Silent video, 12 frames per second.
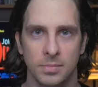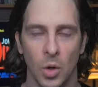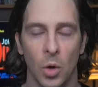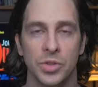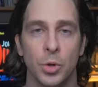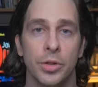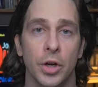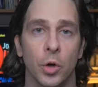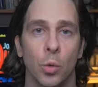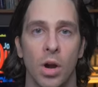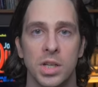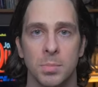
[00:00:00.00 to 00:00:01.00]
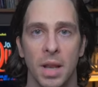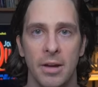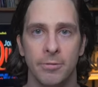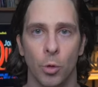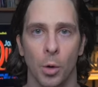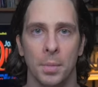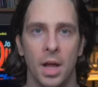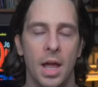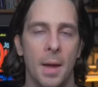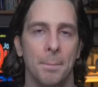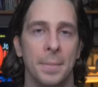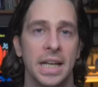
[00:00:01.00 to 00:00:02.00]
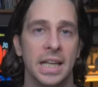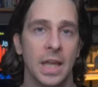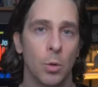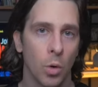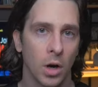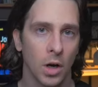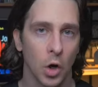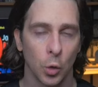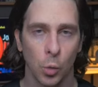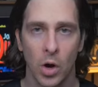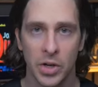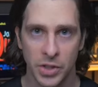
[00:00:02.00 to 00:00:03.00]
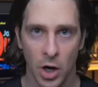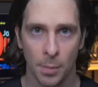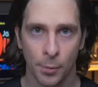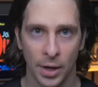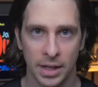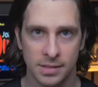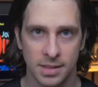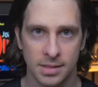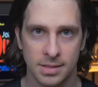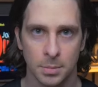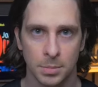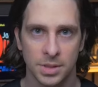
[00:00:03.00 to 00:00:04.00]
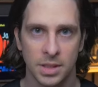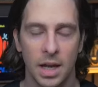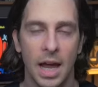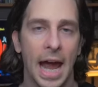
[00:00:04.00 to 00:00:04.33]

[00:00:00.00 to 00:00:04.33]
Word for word: Also, they're cross-platform, meaning they work across operating systems.